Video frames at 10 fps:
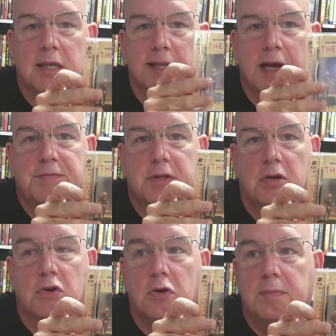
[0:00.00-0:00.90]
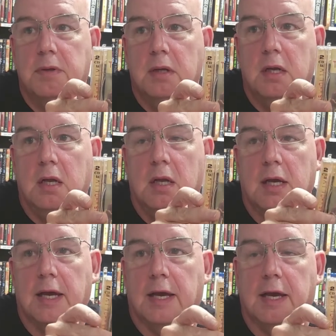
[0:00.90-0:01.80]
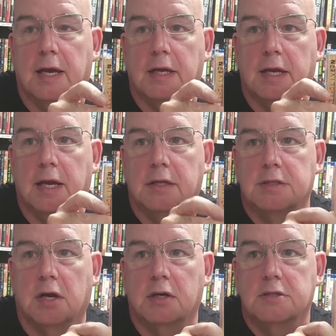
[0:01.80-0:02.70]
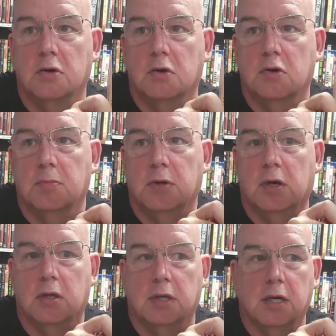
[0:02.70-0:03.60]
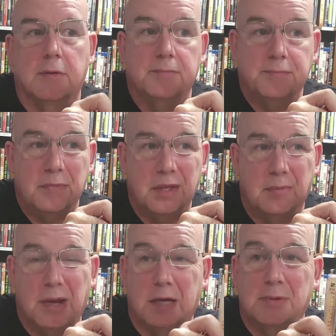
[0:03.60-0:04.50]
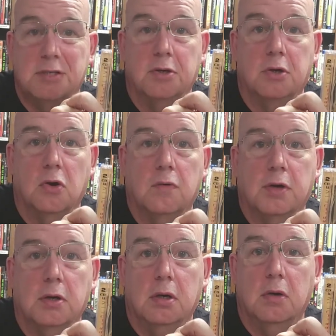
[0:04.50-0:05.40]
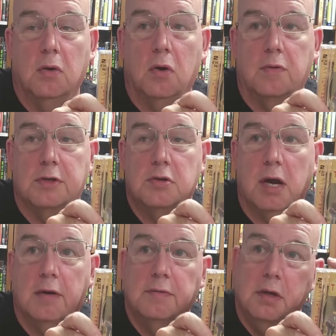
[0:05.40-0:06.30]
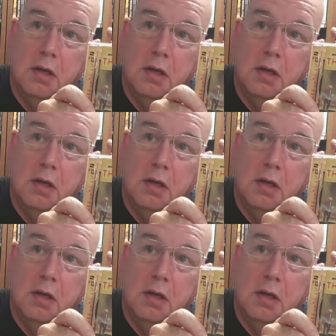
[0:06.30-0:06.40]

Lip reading: left the group and started his own group called Bachman Turner Overdrive.